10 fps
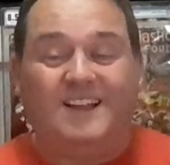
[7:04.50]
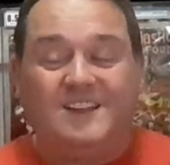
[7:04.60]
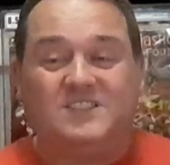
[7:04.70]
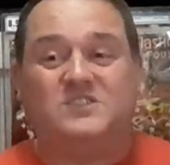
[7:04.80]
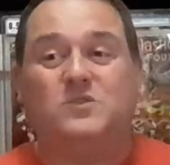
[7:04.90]

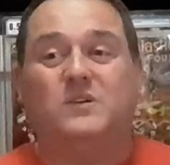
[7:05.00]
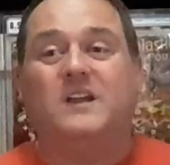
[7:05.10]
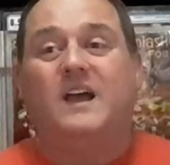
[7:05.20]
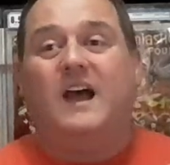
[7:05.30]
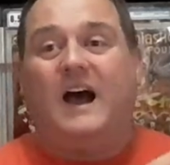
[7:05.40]
Just do it.
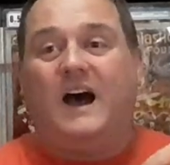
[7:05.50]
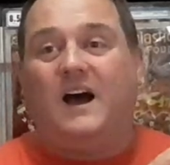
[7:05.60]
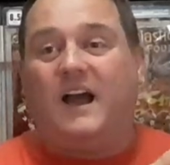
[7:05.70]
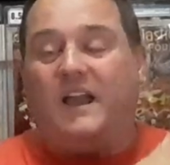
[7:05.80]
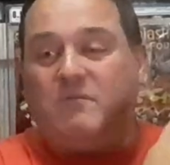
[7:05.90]

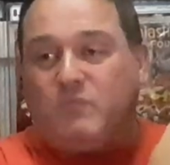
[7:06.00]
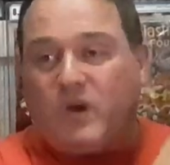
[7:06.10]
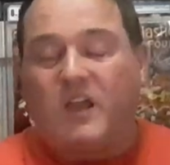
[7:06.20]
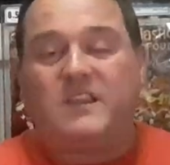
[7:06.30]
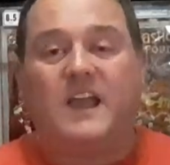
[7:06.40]
And
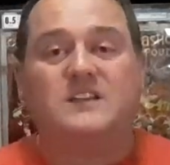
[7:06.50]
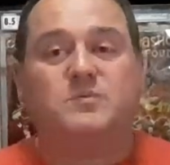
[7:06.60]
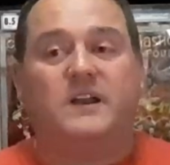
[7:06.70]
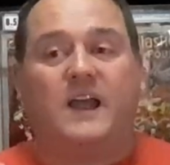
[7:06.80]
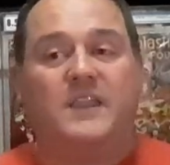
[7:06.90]
bring out the
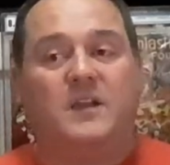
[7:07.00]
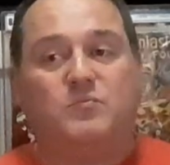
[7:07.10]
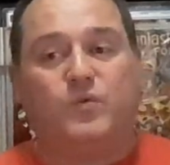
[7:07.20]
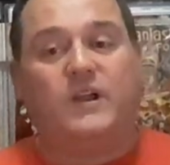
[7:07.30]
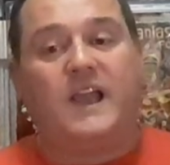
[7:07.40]
X-Men, and then
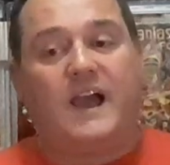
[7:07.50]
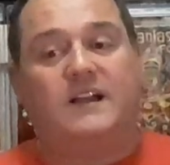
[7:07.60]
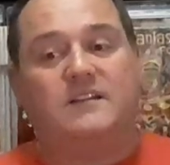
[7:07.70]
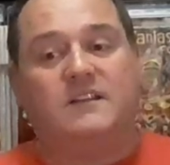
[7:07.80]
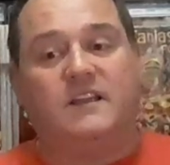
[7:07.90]
bring
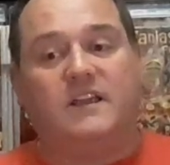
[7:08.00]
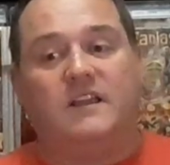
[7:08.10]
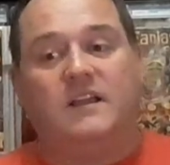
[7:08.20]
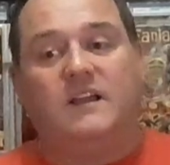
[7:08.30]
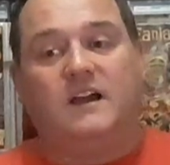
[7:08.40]
out
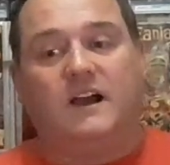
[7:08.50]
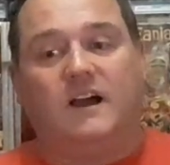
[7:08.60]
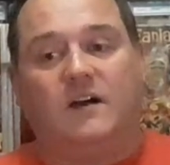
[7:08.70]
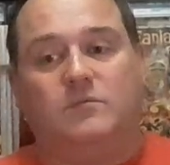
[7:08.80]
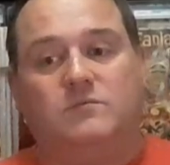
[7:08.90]
the
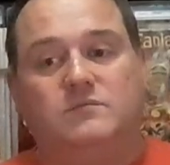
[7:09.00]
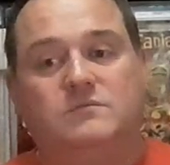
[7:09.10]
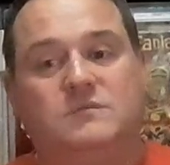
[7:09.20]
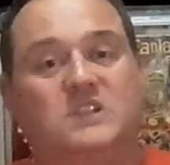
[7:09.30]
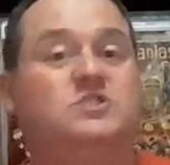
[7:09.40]

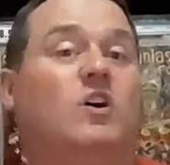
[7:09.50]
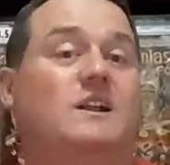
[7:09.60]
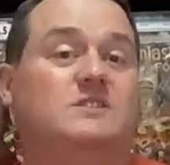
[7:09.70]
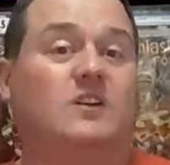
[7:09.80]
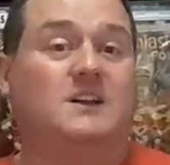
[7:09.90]

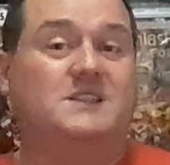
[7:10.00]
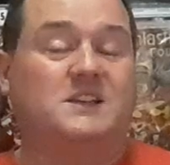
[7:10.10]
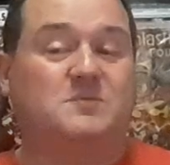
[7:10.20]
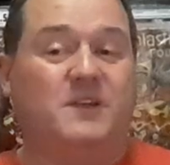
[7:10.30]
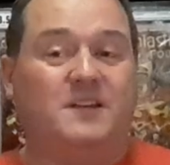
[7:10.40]
giant size
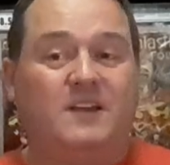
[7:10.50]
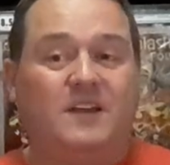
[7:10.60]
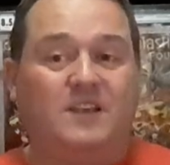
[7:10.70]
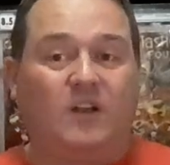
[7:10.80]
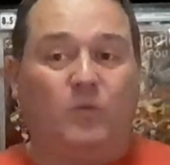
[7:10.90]
X-Men.
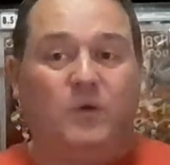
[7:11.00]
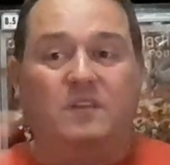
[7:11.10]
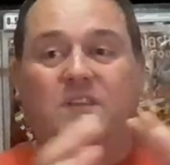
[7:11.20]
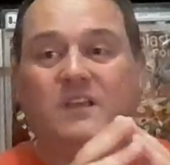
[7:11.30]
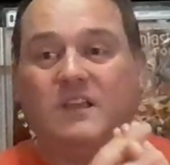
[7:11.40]
You know,
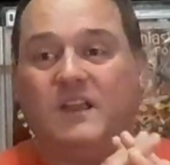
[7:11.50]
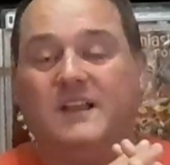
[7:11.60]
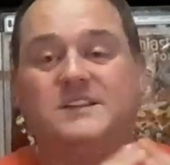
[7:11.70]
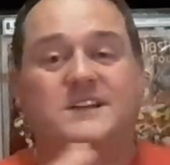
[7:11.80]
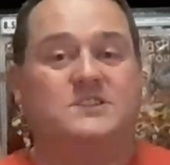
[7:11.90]
with the
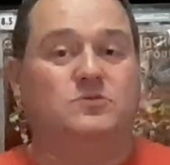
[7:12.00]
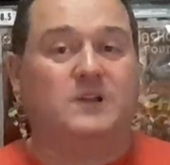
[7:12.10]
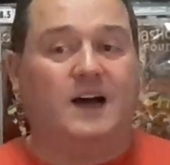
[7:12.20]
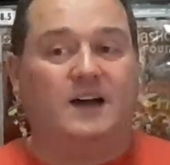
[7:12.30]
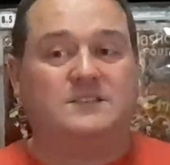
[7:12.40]
international
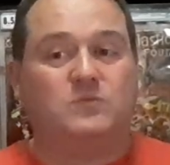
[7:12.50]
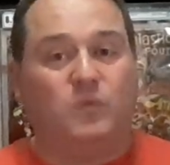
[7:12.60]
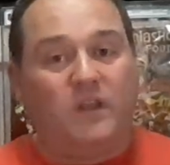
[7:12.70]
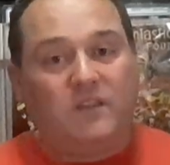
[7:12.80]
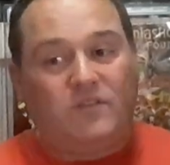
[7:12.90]
cast,
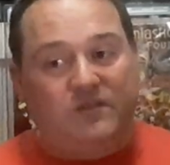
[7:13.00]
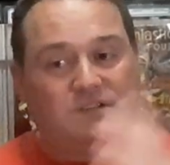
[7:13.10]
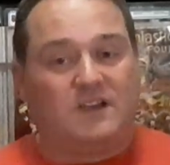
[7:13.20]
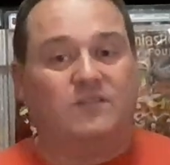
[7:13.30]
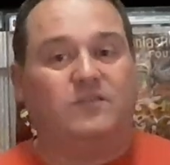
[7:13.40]
with
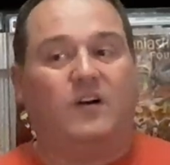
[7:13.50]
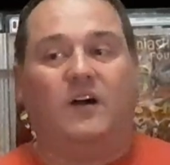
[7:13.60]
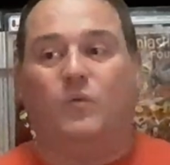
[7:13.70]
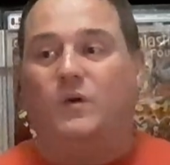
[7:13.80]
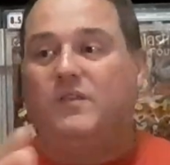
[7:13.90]

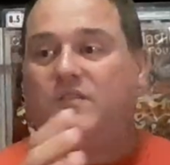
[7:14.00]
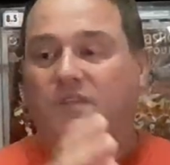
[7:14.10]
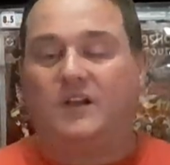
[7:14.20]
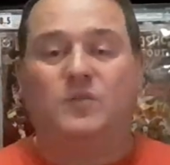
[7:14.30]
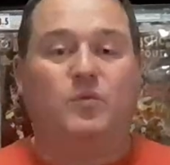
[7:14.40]
Sunfire, with
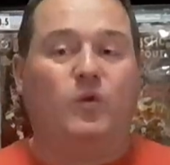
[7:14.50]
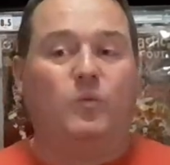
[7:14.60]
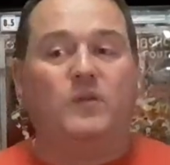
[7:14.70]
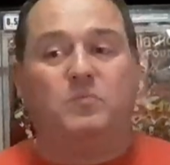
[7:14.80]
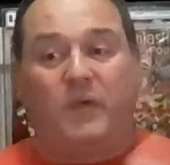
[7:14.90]
Thunderbird,
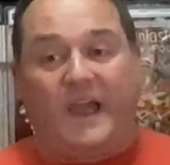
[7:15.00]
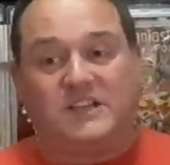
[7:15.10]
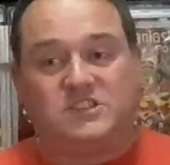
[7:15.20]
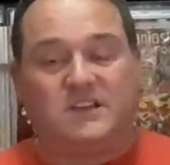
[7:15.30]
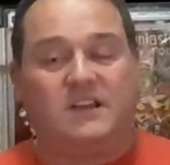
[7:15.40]
with
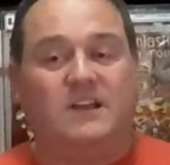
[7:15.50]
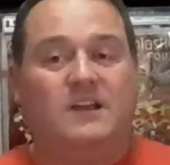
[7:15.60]
Banshee,